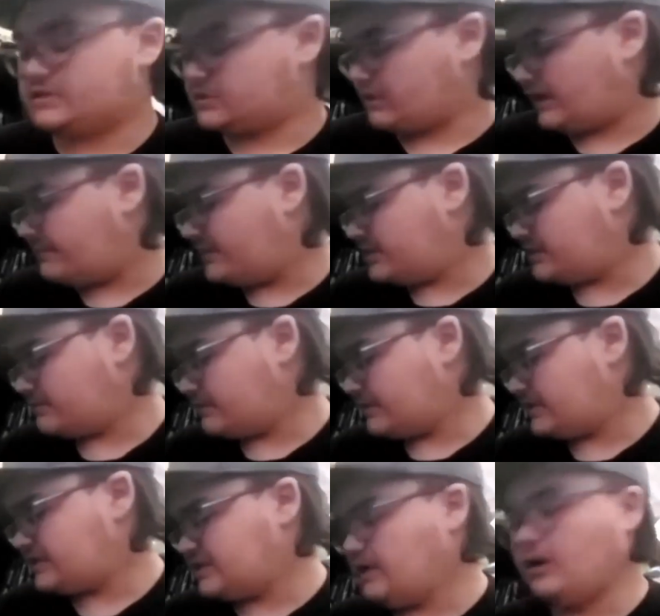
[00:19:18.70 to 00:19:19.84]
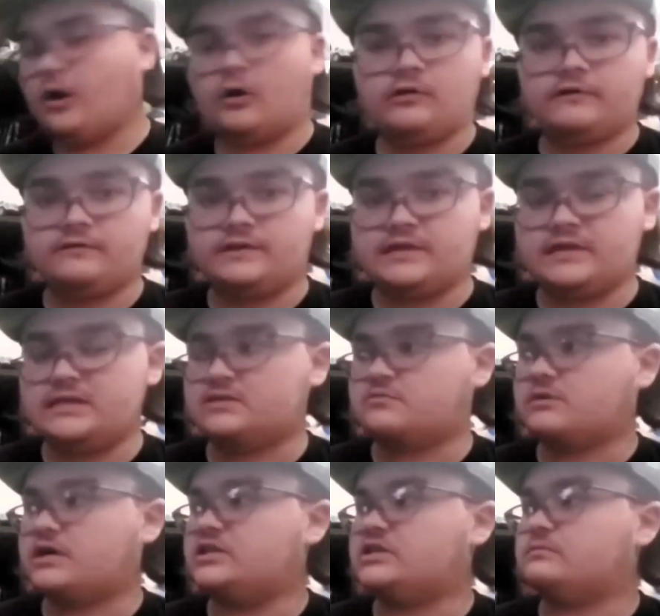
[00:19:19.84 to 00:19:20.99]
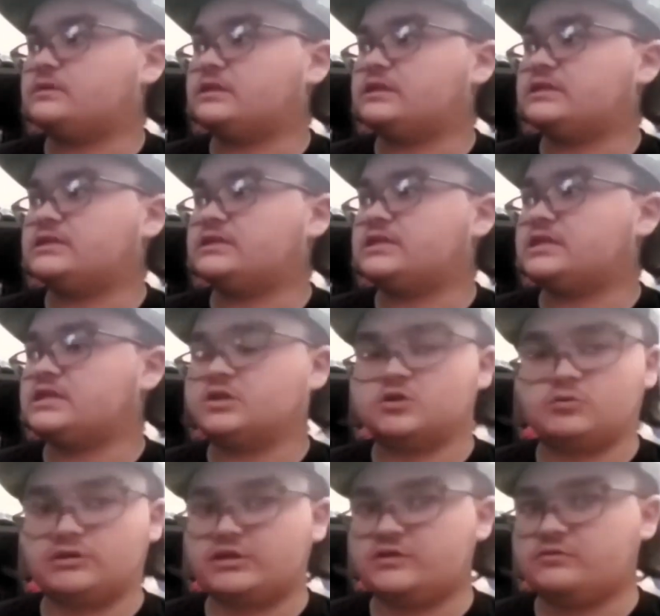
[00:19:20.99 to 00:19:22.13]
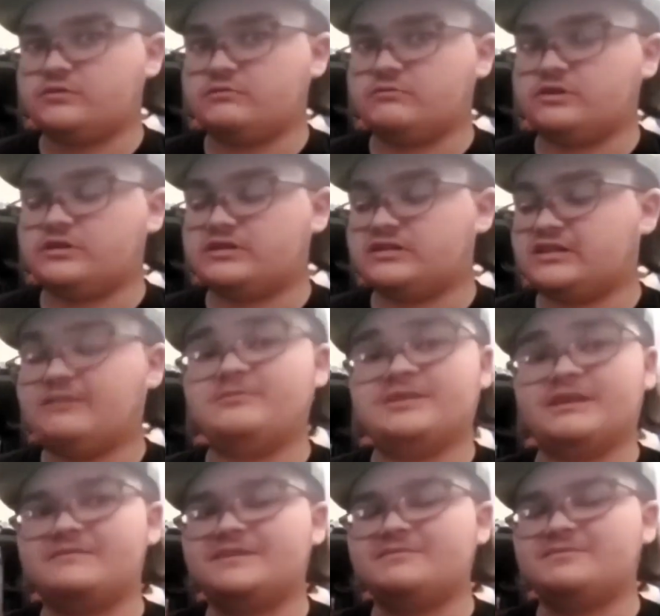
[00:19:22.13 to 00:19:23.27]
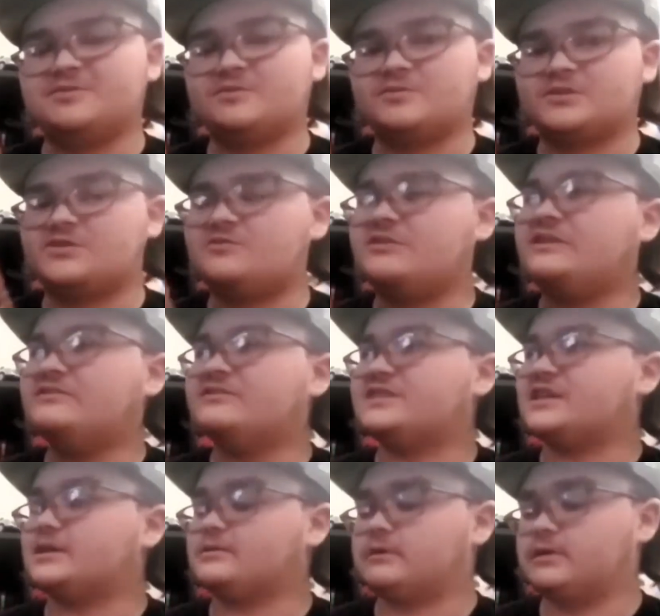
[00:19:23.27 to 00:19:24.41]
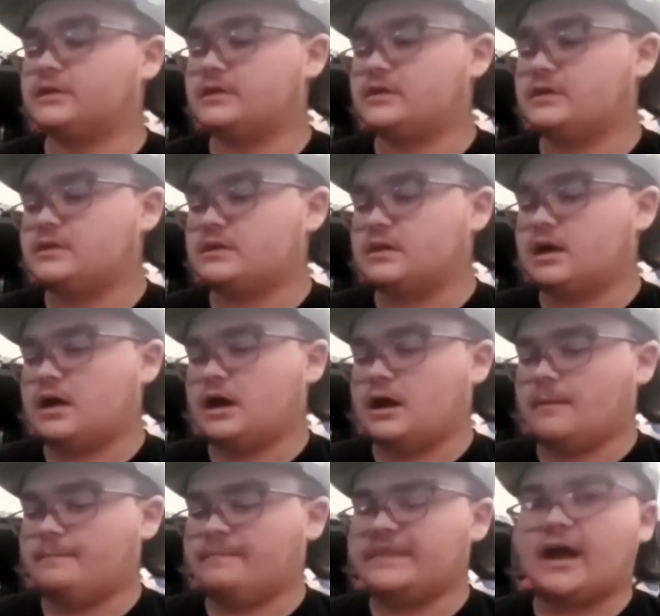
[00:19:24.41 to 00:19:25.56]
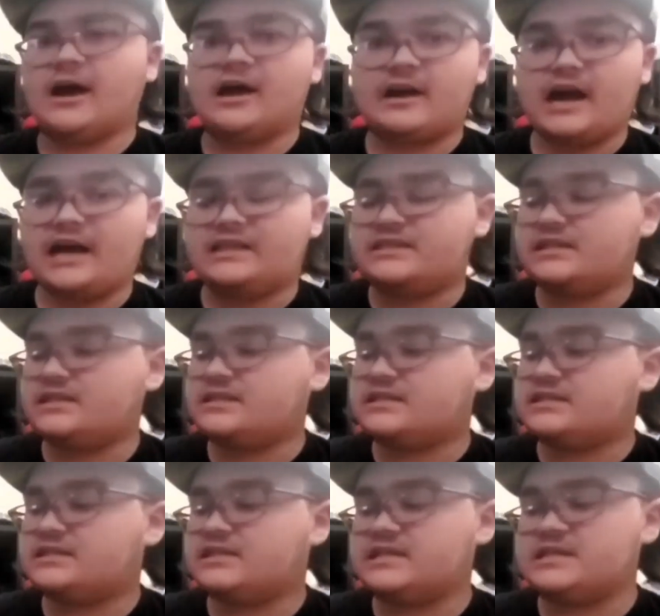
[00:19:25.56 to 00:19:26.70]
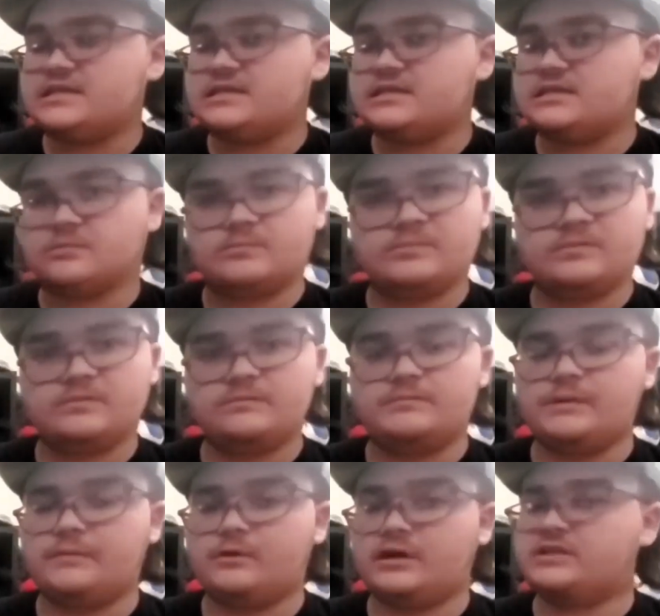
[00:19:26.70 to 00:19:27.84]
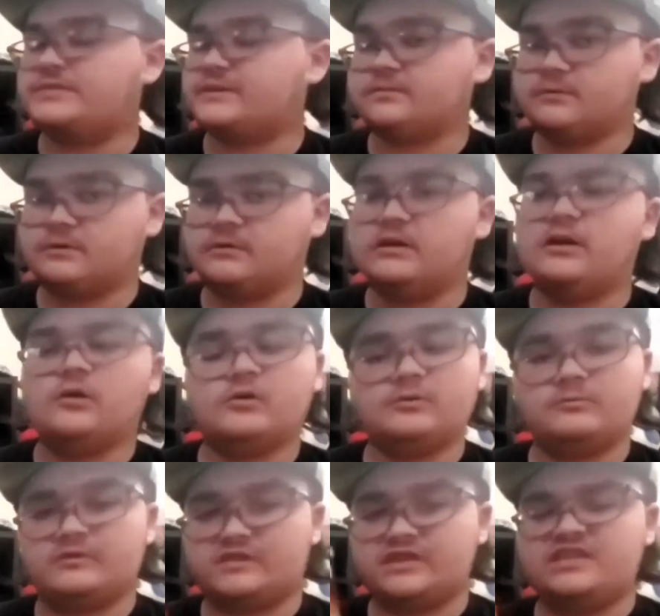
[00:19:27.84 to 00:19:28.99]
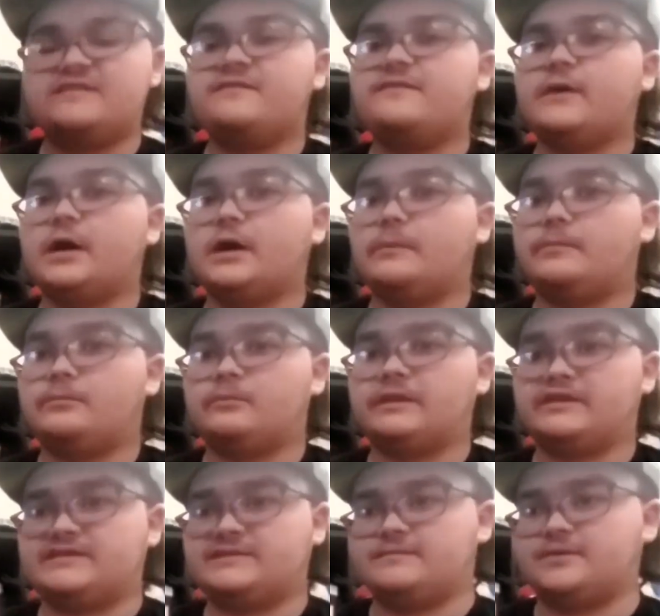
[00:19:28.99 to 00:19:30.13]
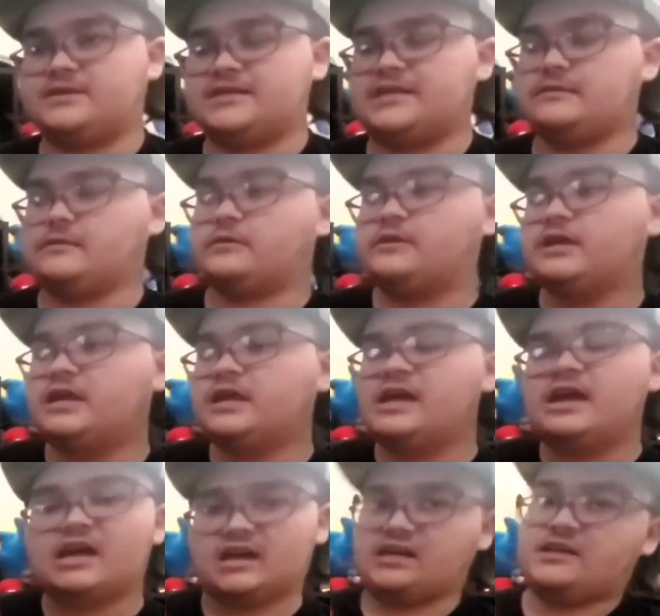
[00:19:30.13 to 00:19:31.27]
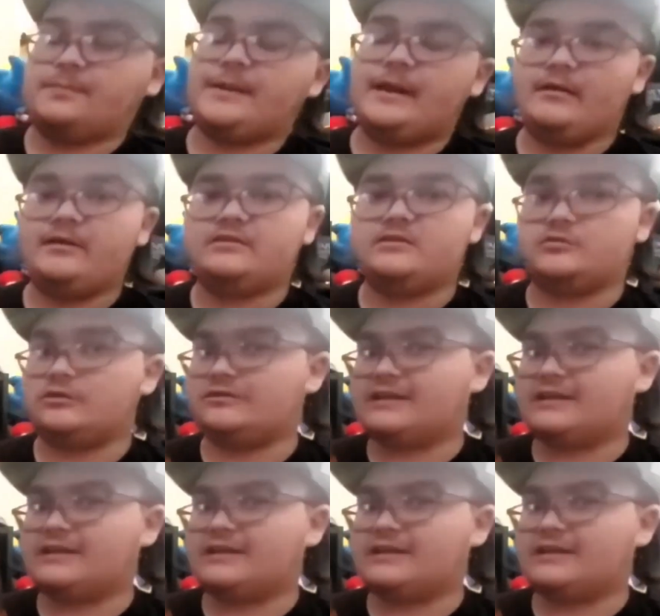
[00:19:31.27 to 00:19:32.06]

So I'm actually realizing that all of these were actually released in 2021. So this was over 2 years ago. Now I did see some people, especially with this release in particular, kind of comparing it to